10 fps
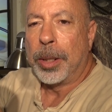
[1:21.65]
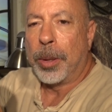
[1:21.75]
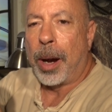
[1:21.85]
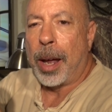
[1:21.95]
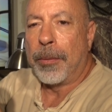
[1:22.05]

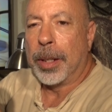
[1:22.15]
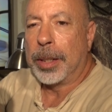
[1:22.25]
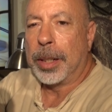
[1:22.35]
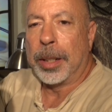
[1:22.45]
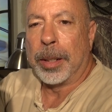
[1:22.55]
drive
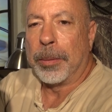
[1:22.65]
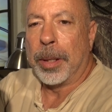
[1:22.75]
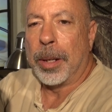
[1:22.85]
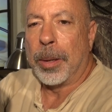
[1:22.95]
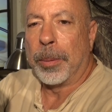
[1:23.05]
it
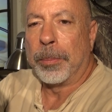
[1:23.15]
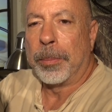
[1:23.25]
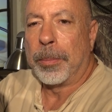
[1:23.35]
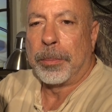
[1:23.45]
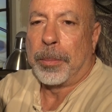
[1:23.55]
to,
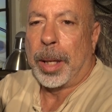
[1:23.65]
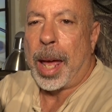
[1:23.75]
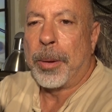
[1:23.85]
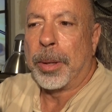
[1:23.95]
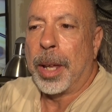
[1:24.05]

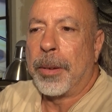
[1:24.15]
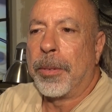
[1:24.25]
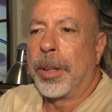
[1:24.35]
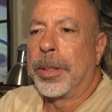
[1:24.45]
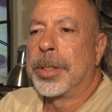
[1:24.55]
loud
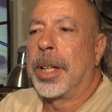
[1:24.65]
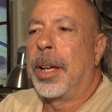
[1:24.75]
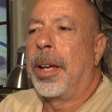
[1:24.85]
levels.